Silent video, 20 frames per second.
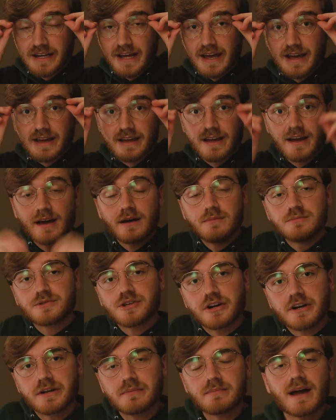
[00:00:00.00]
today I'm
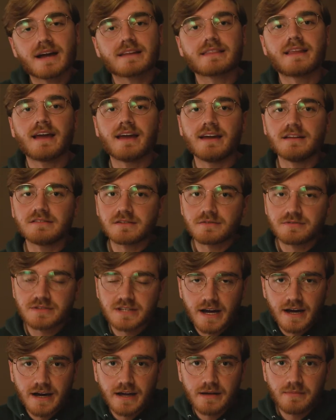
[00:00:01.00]
turning back the hands of
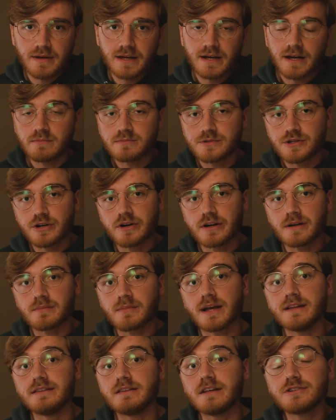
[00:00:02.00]
time and I'm turning
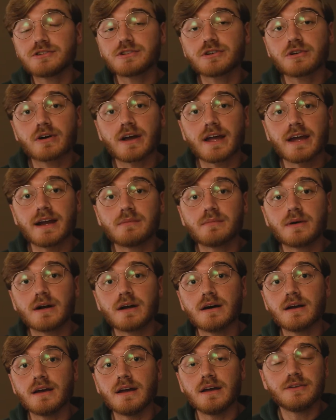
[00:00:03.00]
my digital camera